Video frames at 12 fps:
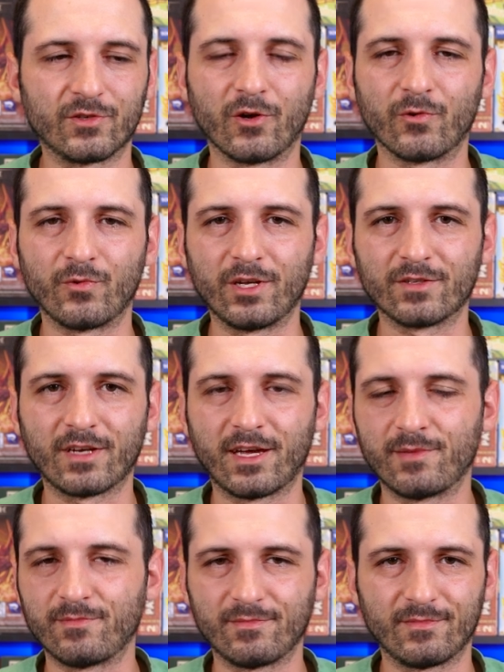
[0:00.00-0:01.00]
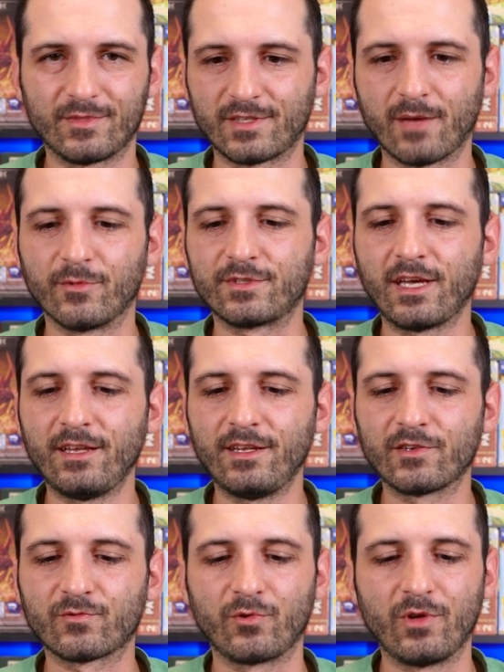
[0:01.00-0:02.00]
it's all real time simultaneous,